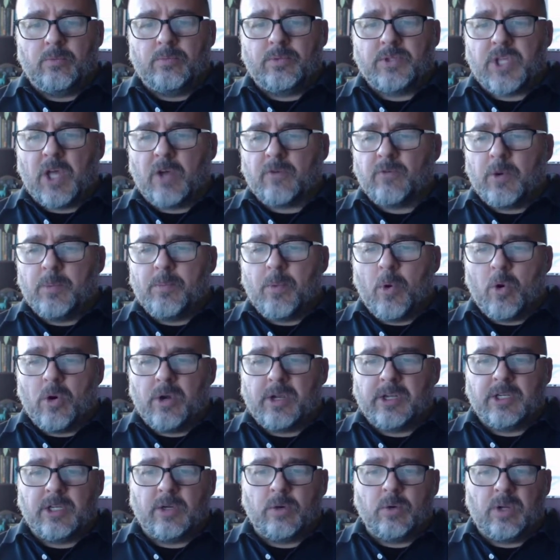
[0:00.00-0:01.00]

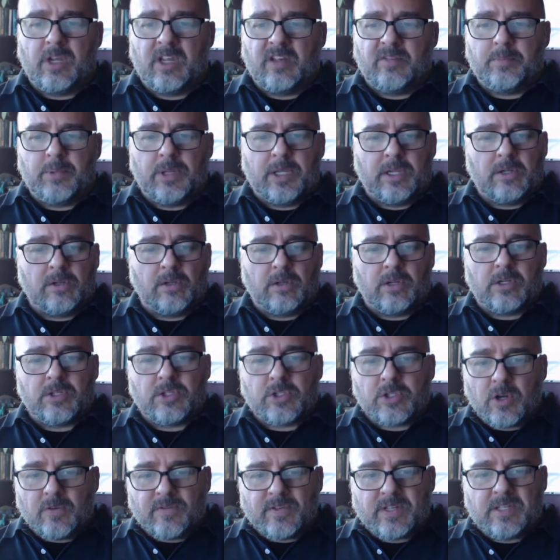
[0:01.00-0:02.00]
self-reported degree of political
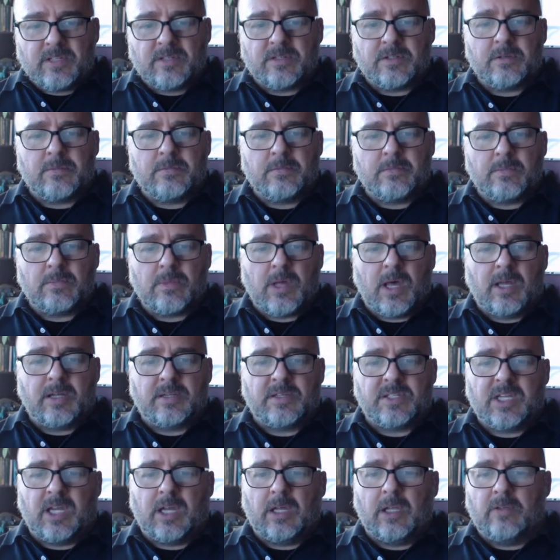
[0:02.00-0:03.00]
conservatism on a
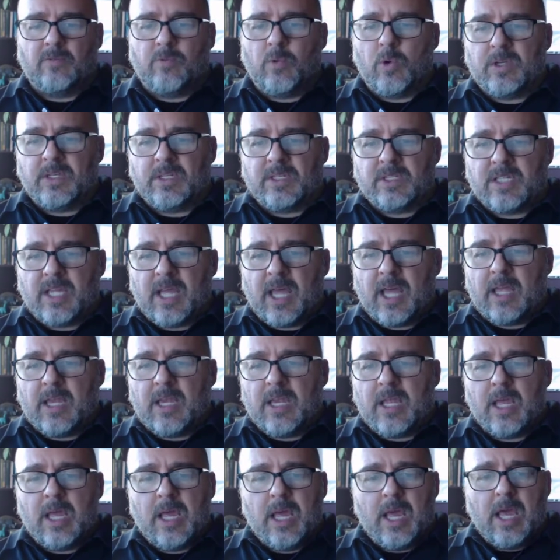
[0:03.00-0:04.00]
scale of 1 to
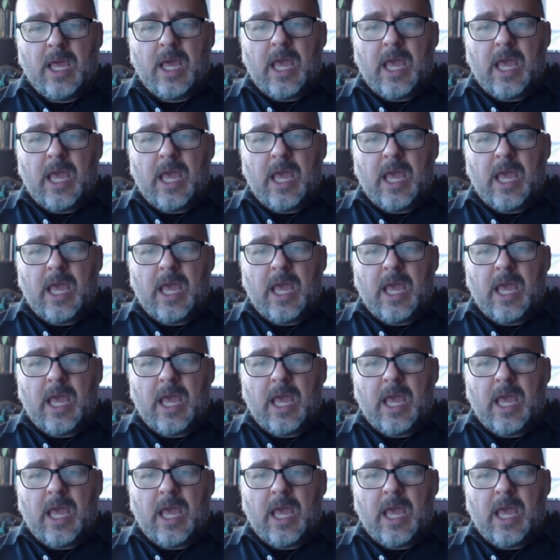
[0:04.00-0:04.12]
10.